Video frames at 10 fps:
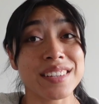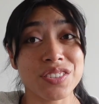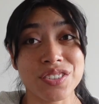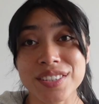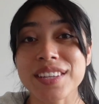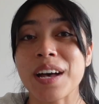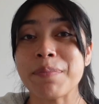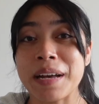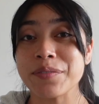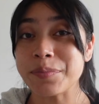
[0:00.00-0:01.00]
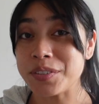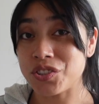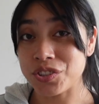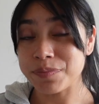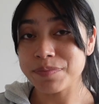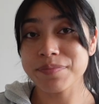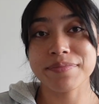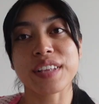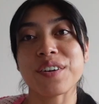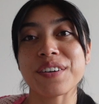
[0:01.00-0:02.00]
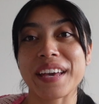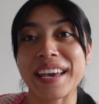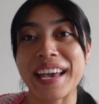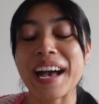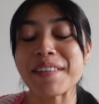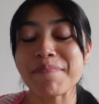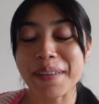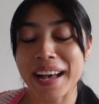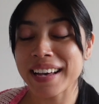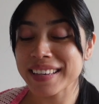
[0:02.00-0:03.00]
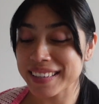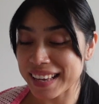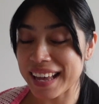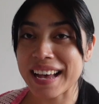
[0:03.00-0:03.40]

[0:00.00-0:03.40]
I just got back from the gym. Okay, I'm back.